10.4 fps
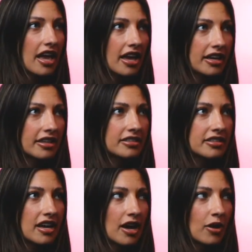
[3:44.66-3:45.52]

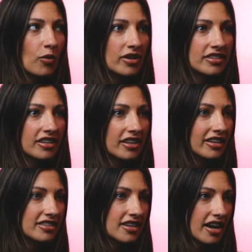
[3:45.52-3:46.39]
And I wasn't
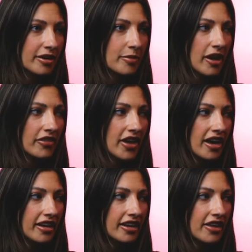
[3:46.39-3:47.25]
excited about
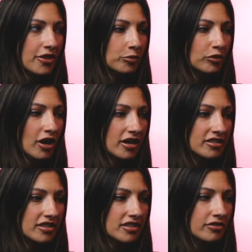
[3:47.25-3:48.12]
that. And the
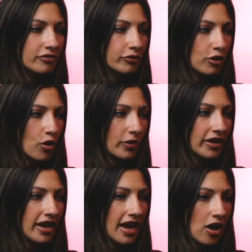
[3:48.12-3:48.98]
process of
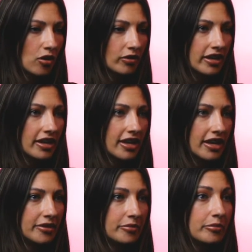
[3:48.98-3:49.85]
going out
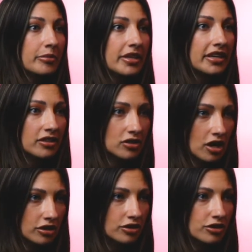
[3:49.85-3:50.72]
and meeting
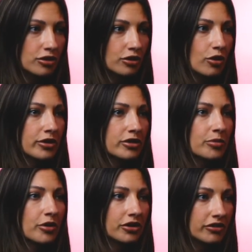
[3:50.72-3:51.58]
doctors or going
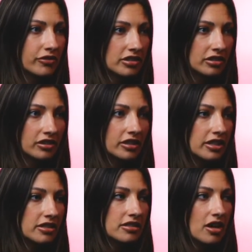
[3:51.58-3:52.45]
to birthing
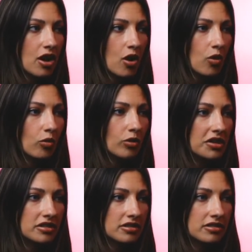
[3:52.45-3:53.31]
facilities
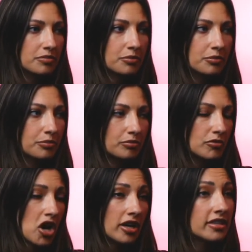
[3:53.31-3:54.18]
was
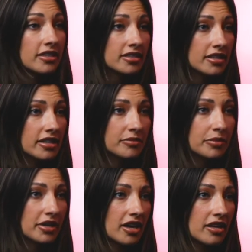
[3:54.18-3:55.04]
non-existent
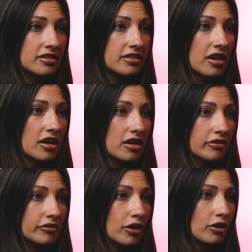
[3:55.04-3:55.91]
because
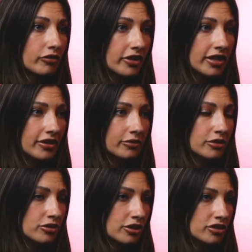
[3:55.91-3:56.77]
of COVID and the
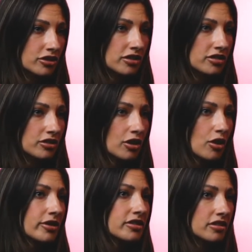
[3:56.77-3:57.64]
restrictions to
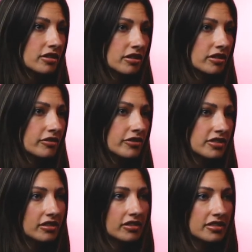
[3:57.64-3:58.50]
go into
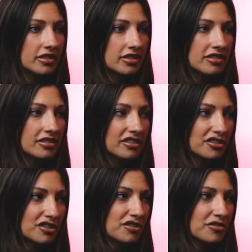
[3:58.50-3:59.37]
facilities
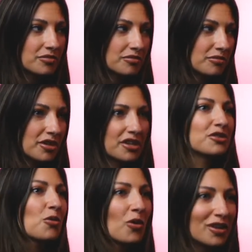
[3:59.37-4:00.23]
just because you